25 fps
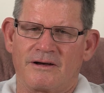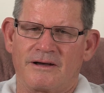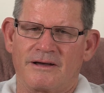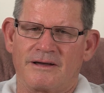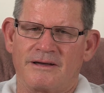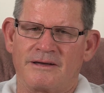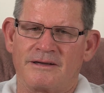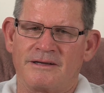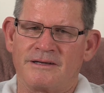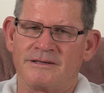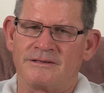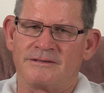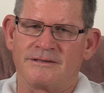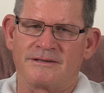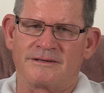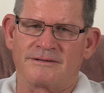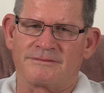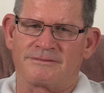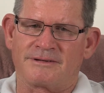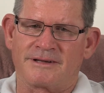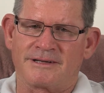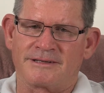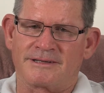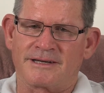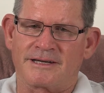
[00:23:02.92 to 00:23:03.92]
He did a
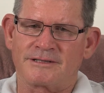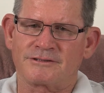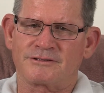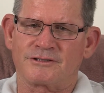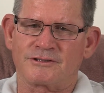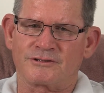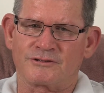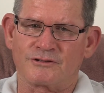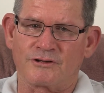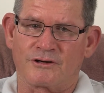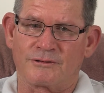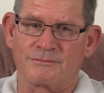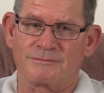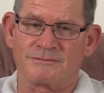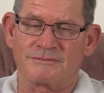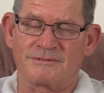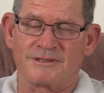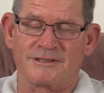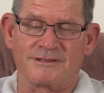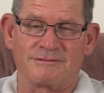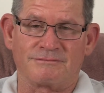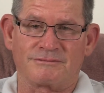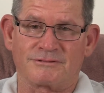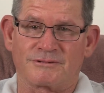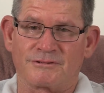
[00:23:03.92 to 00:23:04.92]
fantastic job.
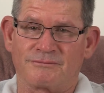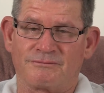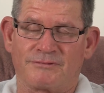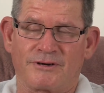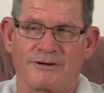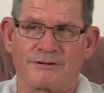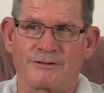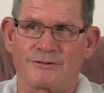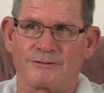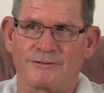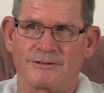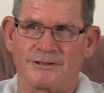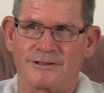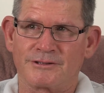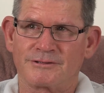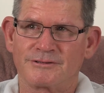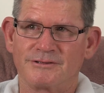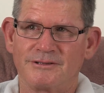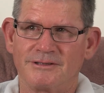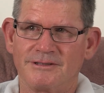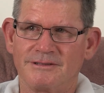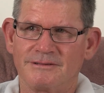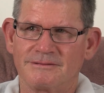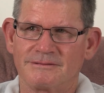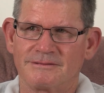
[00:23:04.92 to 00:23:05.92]
He was a very good
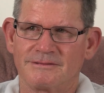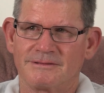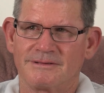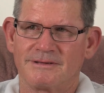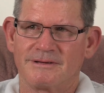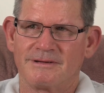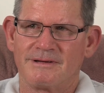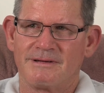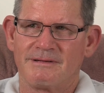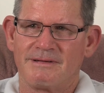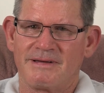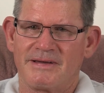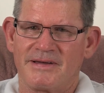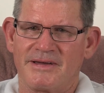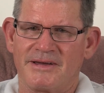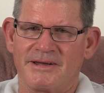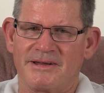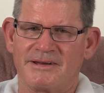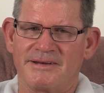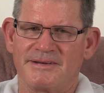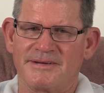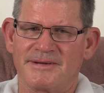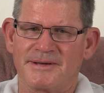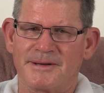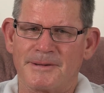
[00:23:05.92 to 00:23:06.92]
listener,
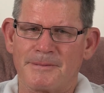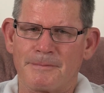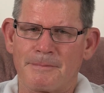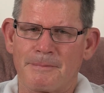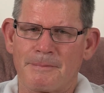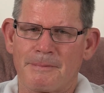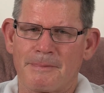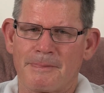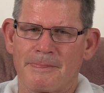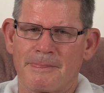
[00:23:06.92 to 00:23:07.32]
and